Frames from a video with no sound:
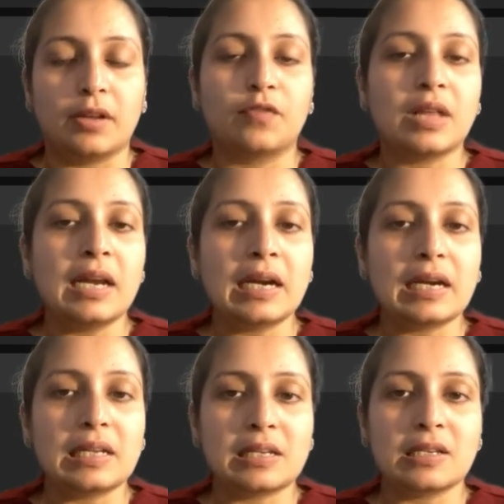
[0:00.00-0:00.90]
If the linked
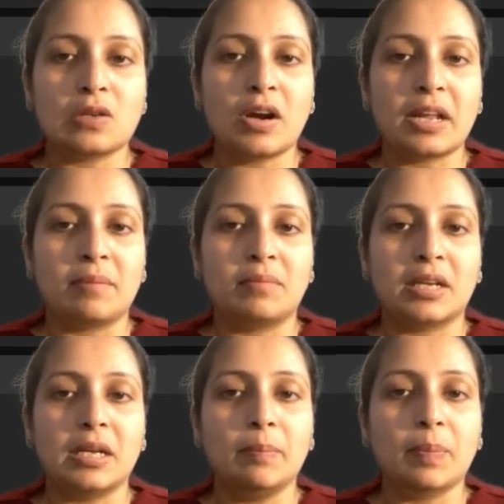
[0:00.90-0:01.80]
list is not
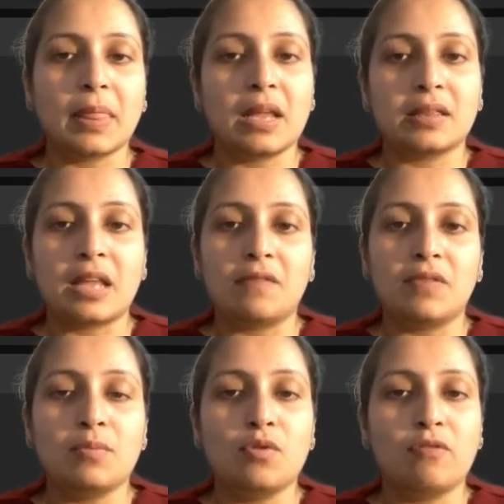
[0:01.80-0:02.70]
empty, then
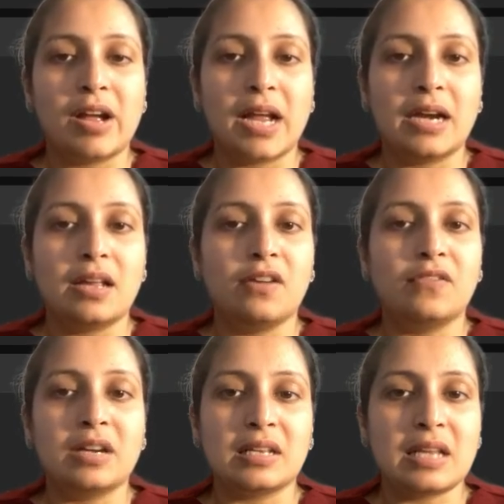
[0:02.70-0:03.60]
we move ahead. If
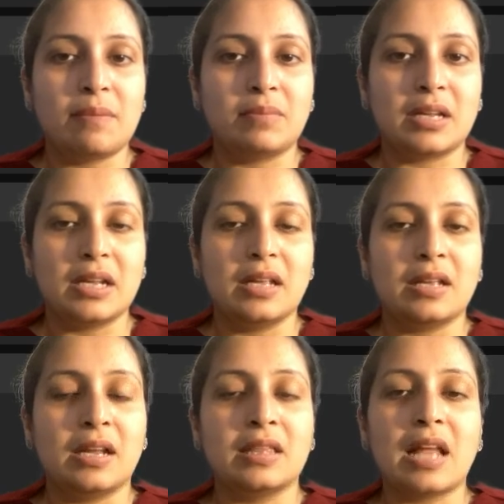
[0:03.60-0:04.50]
it is empty,
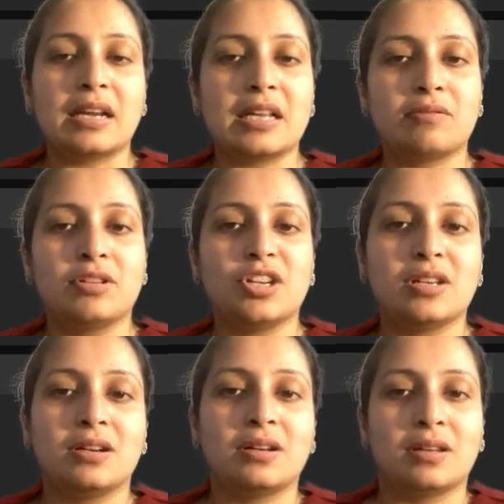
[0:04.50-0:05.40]
in that case, we
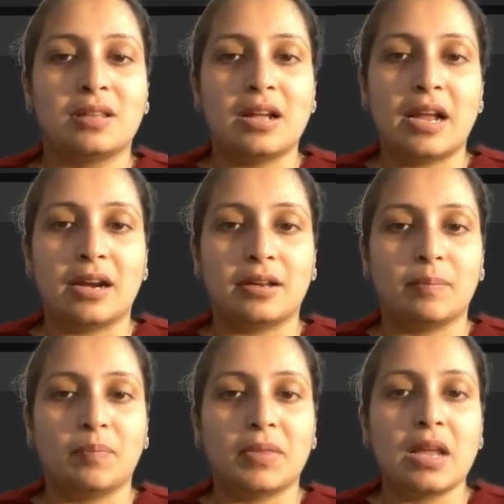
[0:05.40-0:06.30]
just return the head.
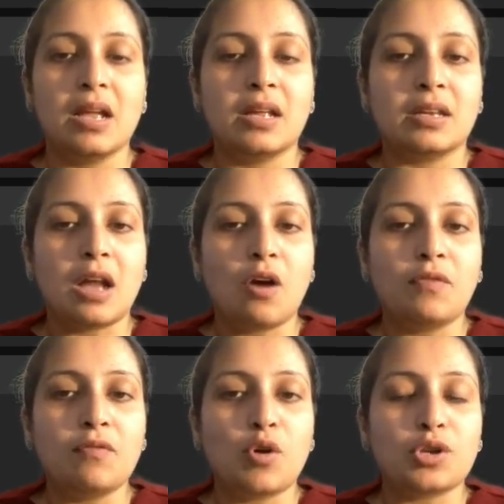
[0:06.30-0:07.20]
Now
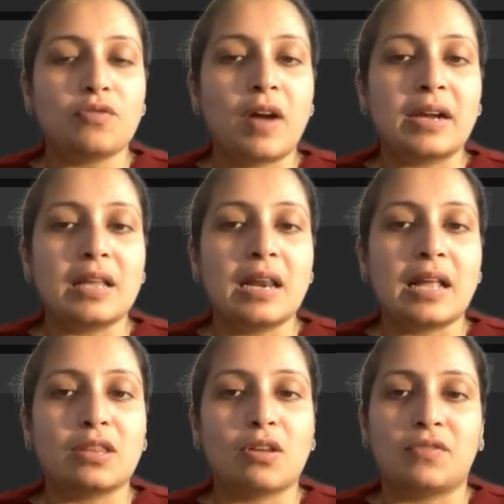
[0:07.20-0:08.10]
we want to find the
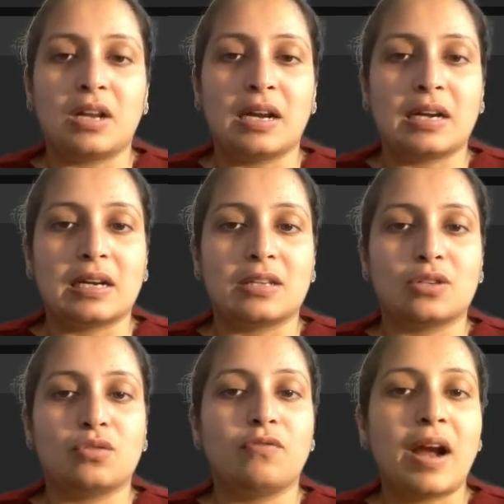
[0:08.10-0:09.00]
length of the linked
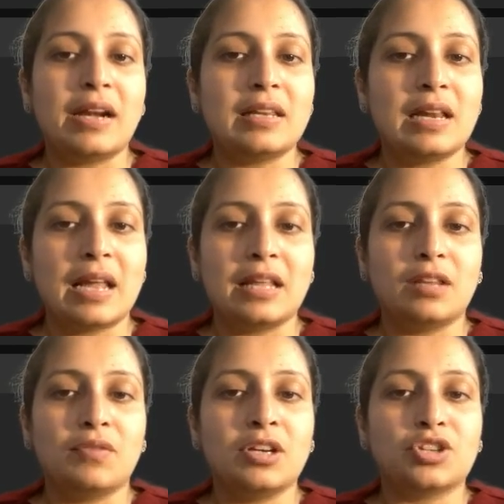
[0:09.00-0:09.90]
list. To find the
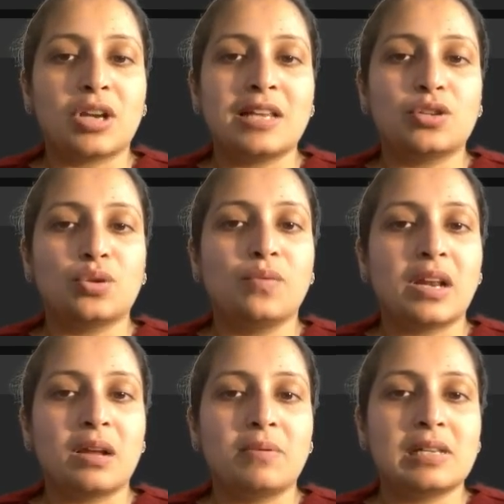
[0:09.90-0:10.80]
length, we initialize 2
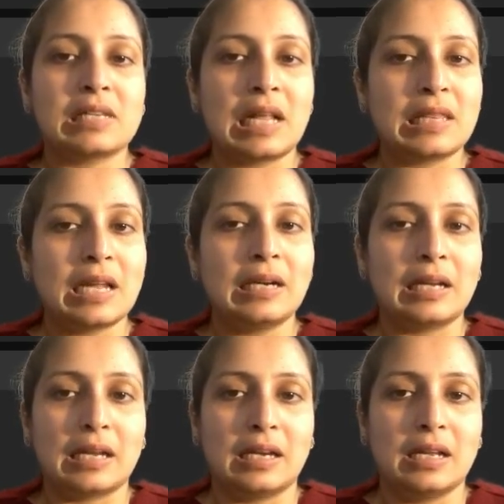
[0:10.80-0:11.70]
variables, length and
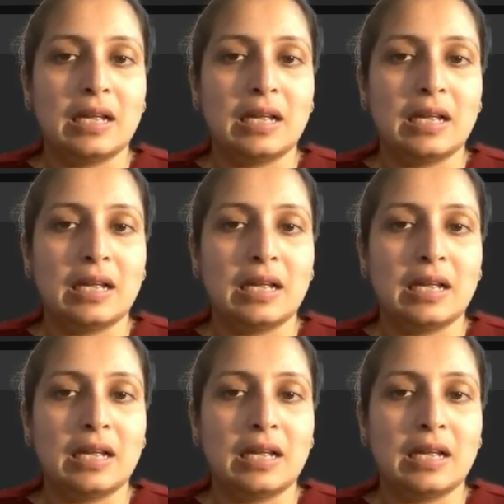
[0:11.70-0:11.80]
tail.